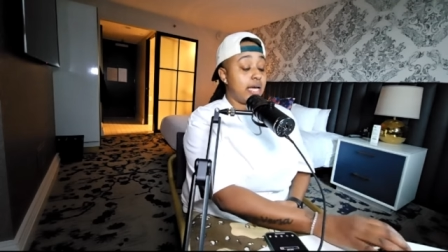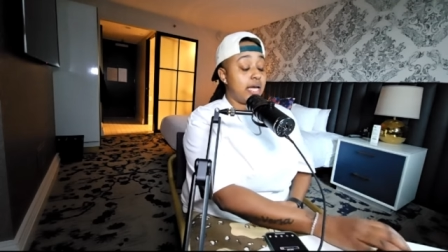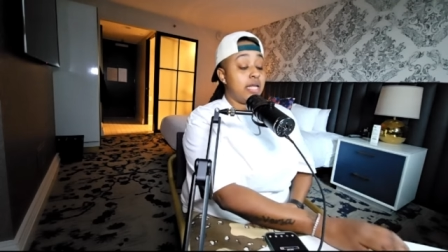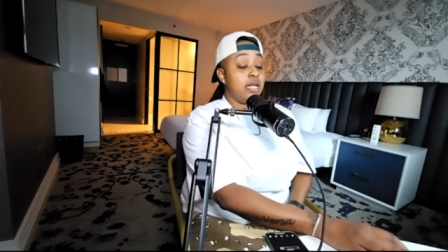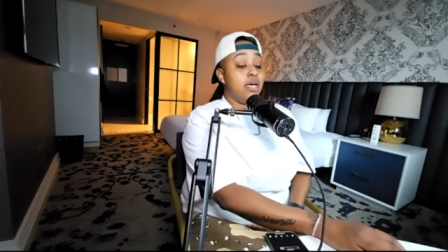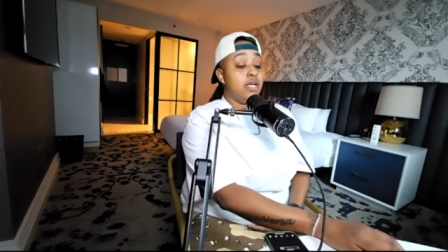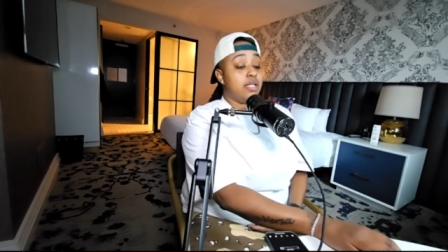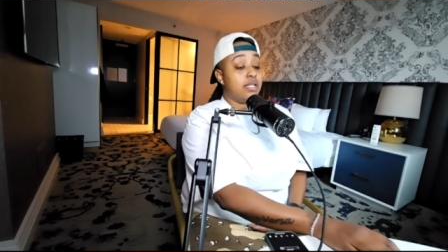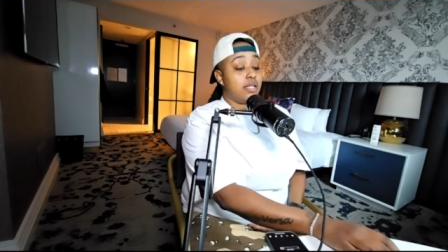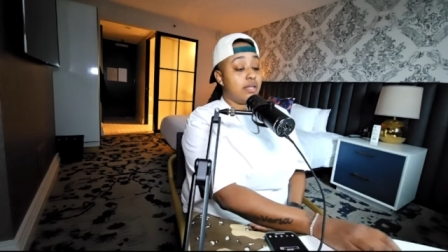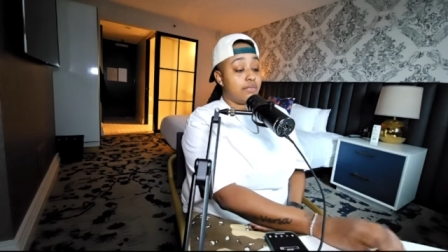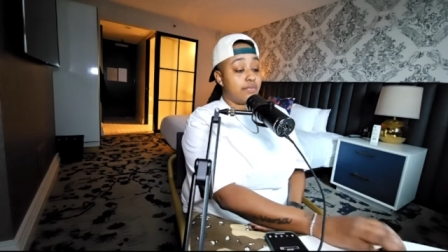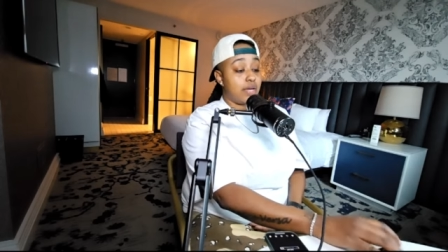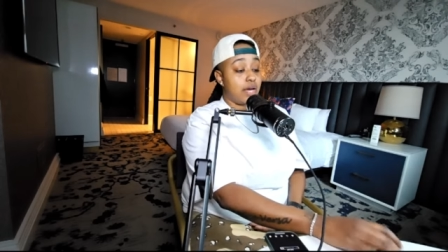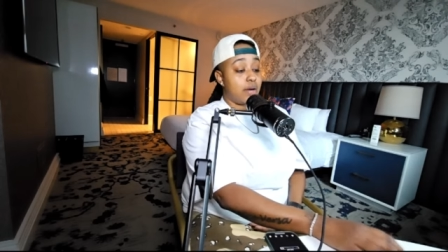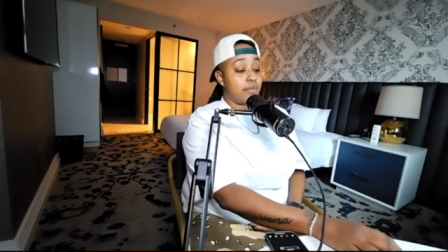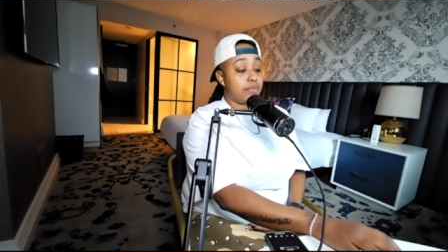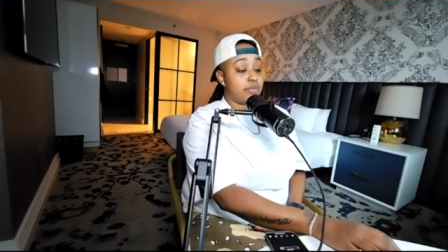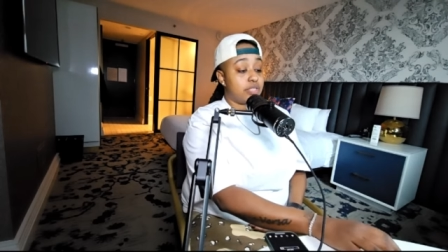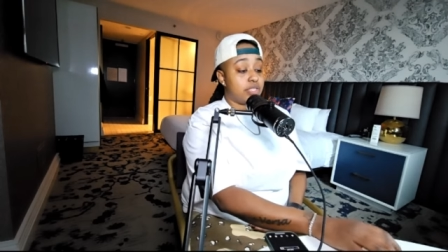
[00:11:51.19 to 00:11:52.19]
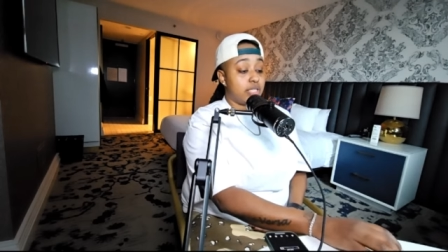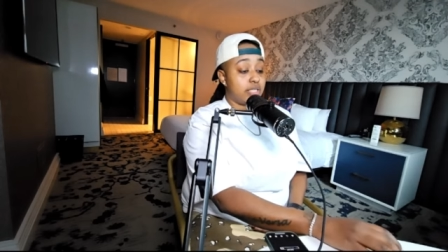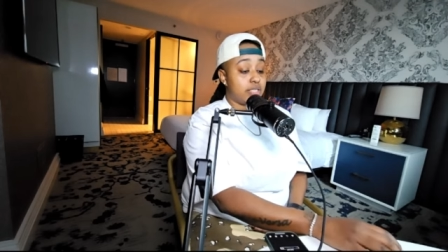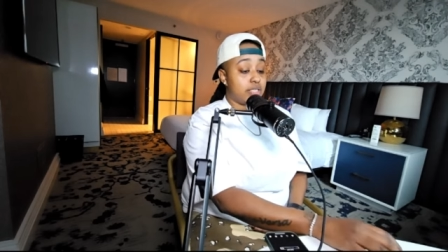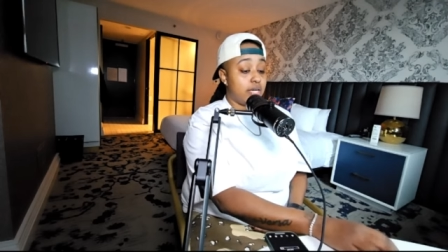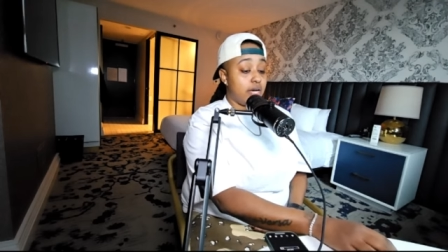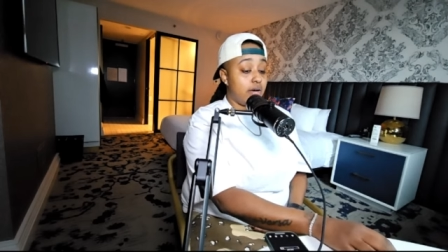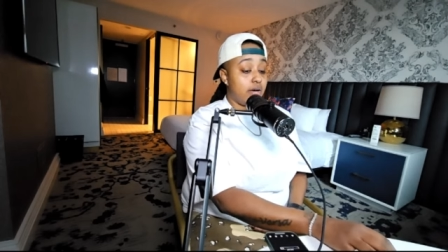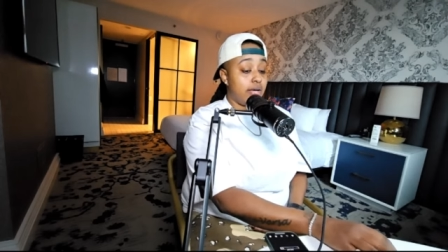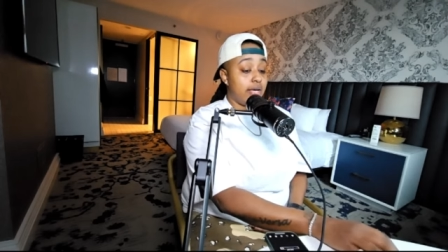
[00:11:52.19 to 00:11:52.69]
Love y'all. Appreciate y'all.
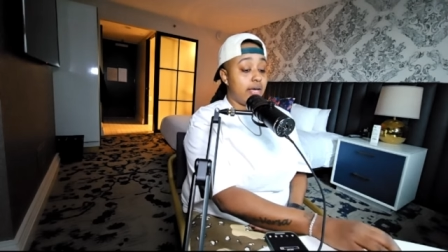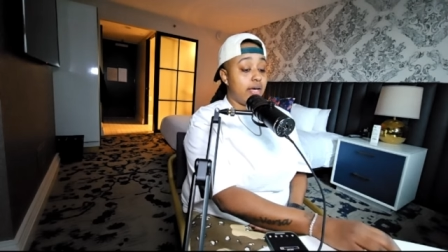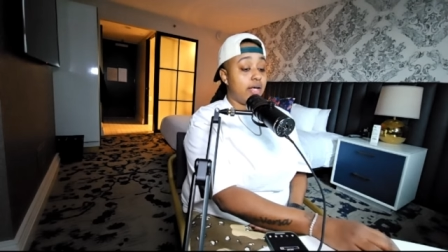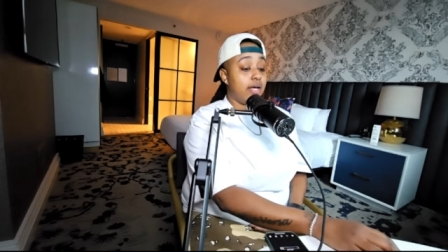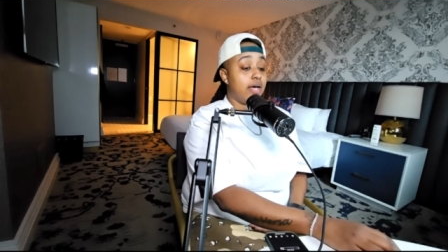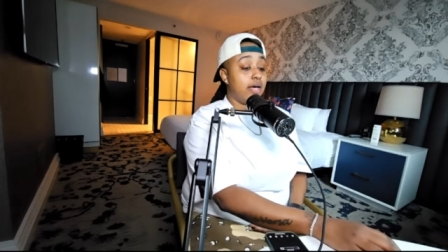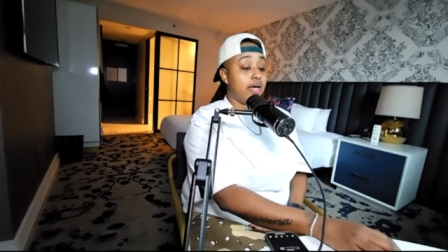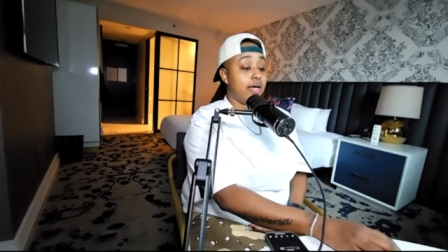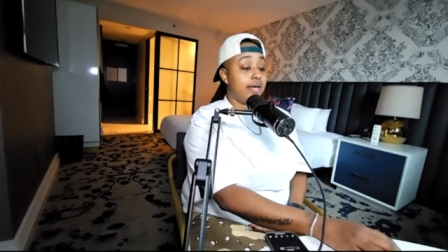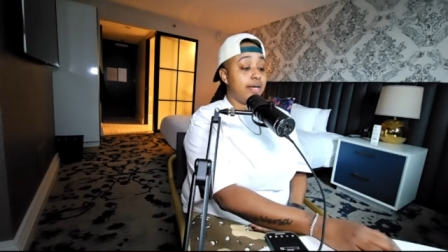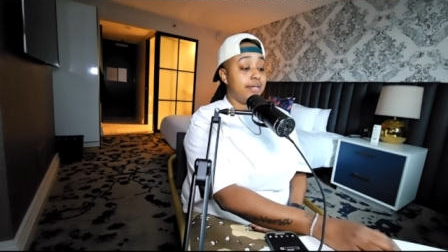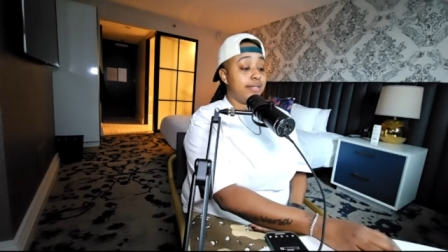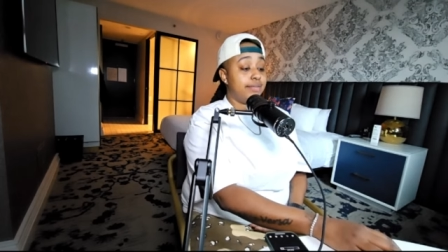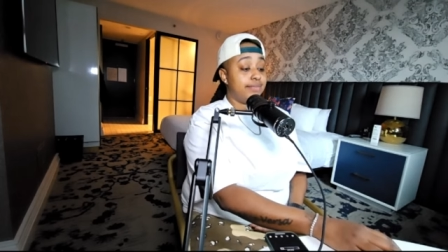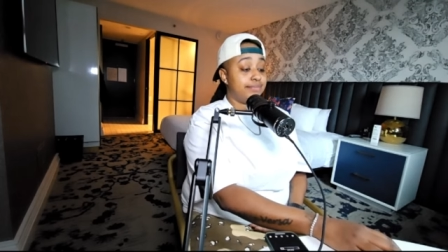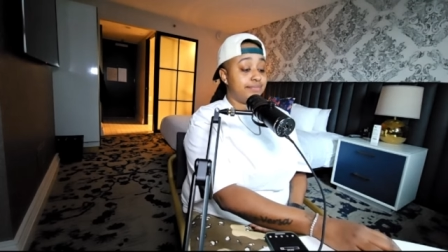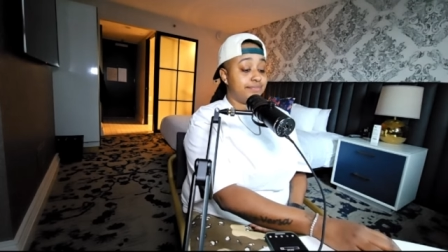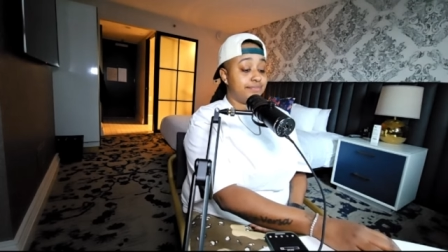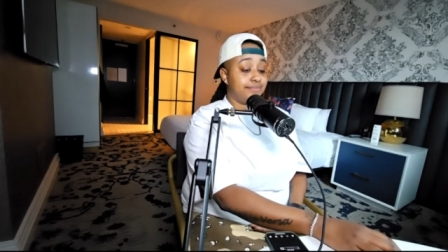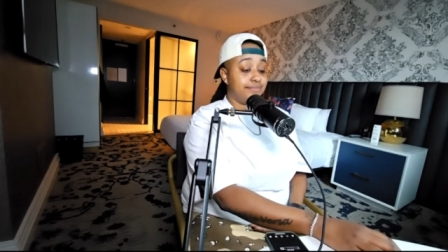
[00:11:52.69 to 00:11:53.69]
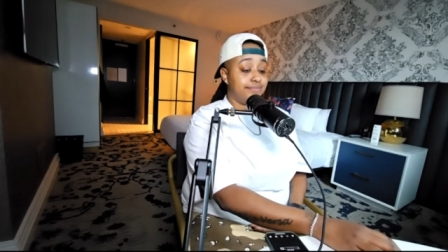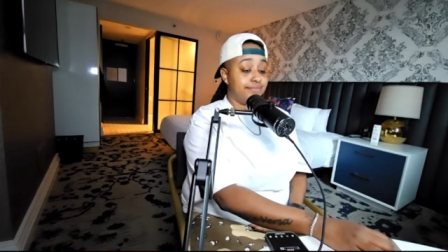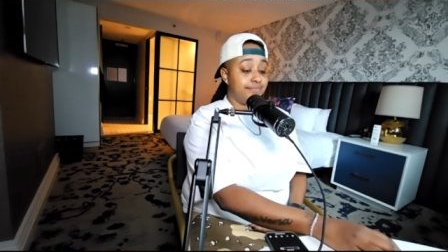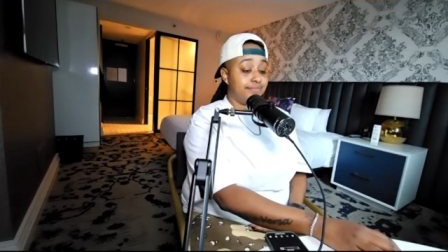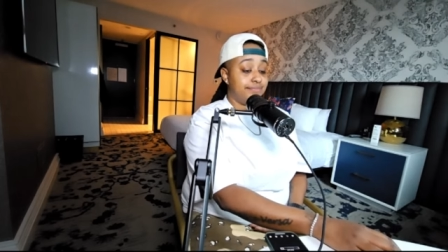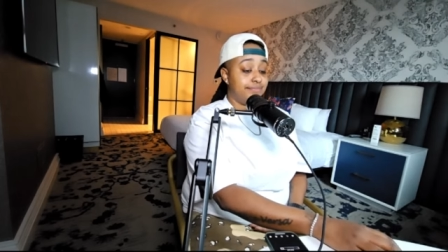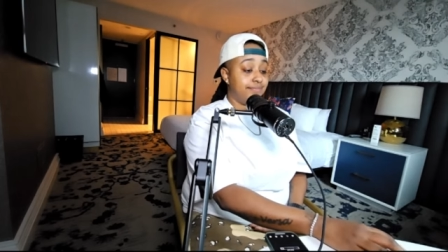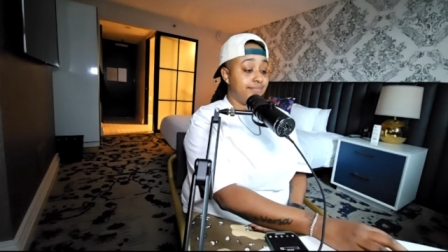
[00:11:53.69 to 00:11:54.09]
Hell,